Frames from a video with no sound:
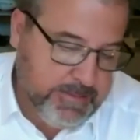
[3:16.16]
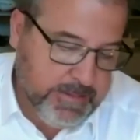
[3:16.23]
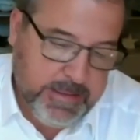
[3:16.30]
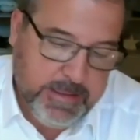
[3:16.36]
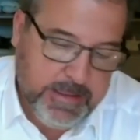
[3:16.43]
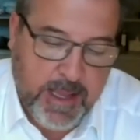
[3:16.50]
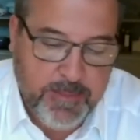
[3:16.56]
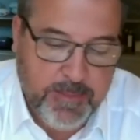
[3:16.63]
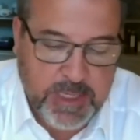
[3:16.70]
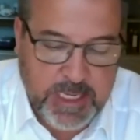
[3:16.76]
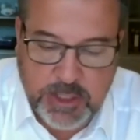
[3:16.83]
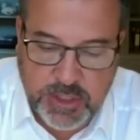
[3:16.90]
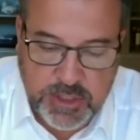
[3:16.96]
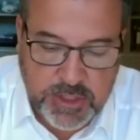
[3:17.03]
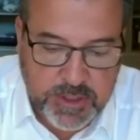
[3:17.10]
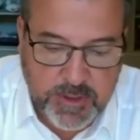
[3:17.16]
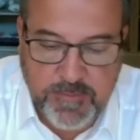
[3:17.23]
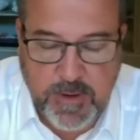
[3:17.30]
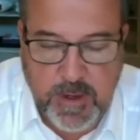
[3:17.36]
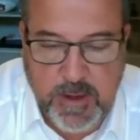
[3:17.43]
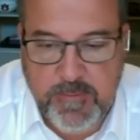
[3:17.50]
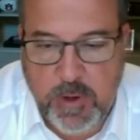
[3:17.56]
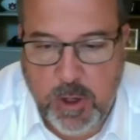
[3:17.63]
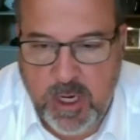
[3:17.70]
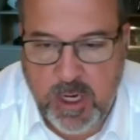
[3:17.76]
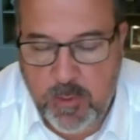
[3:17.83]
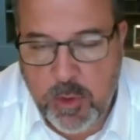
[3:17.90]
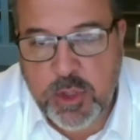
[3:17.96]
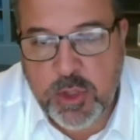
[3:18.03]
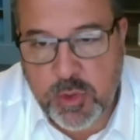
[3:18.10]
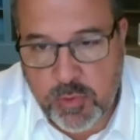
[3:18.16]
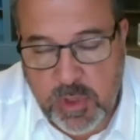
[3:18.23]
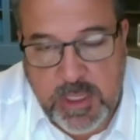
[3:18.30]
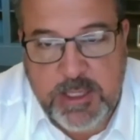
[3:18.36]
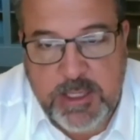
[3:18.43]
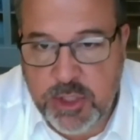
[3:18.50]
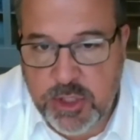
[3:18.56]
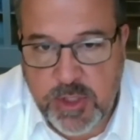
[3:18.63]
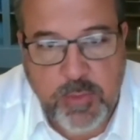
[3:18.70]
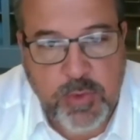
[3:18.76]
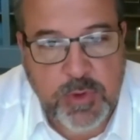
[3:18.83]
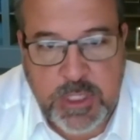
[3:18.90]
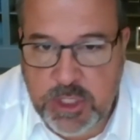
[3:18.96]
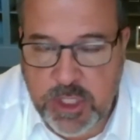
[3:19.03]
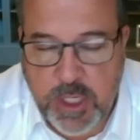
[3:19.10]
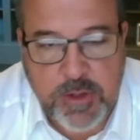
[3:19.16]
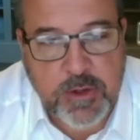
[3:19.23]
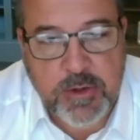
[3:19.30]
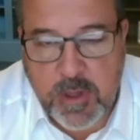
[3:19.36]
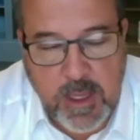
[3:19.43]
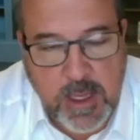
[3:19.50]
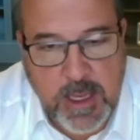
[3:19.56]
combinations of our commercial relationship with each other,